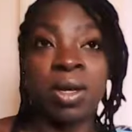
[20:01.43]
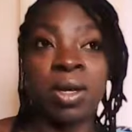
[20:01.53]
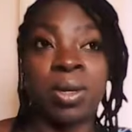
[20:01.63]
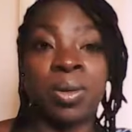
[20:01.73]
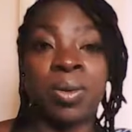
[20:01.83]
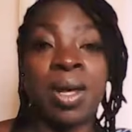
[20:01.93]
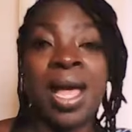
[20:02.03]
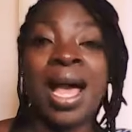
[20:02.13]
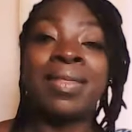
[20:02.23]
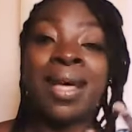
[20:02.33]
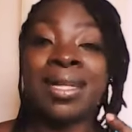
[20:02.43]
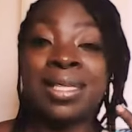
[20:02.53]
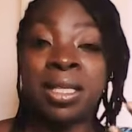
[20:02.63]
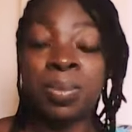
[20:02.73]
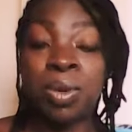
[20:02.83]
you know, and that's
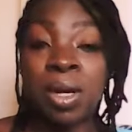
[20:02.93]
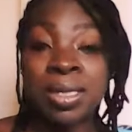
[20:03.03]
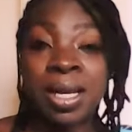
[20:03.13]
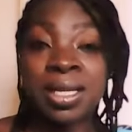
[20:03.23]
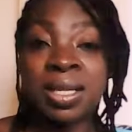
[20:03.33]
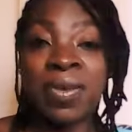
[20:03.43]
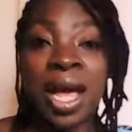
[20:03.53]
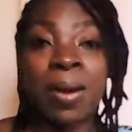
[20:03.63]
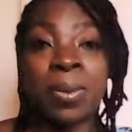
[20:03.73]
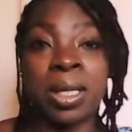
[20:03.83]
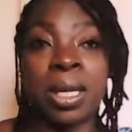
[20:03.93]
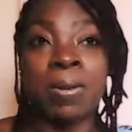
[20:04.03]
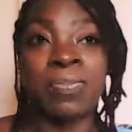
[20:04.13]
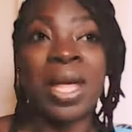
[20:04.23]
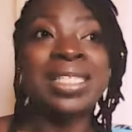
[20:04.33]
in the process of happening.
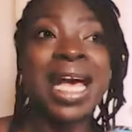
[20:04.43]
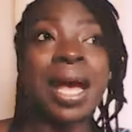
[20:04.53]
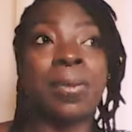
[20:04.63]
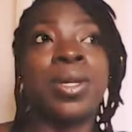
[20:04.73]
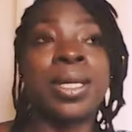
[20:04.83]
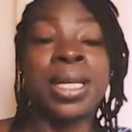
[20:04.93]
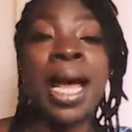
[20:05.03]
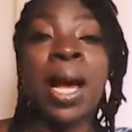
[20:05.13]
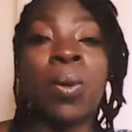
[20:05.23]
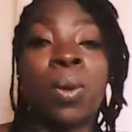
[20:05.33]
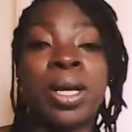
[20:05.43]
That's happening now.